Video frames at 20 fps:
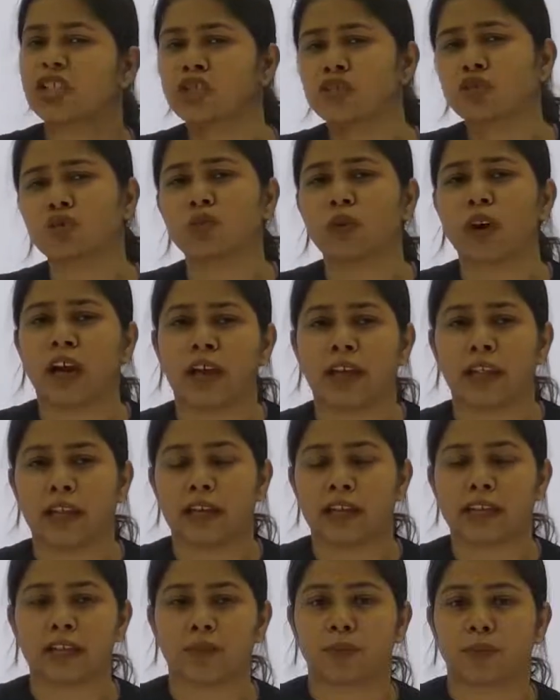too high.
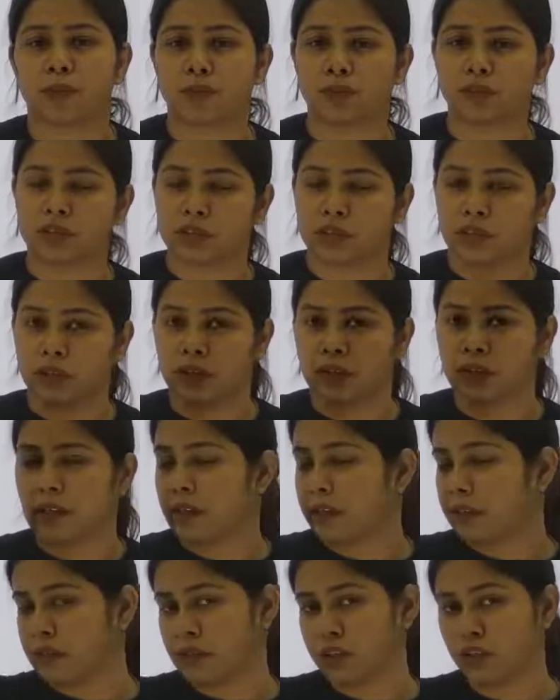Let's suppose
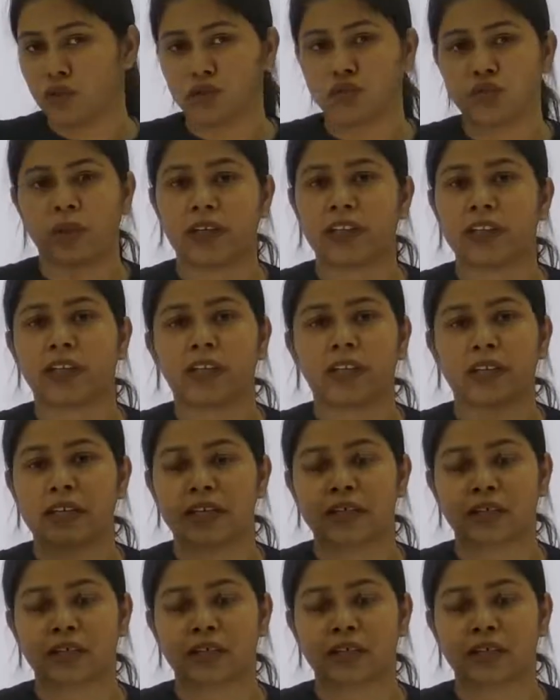usually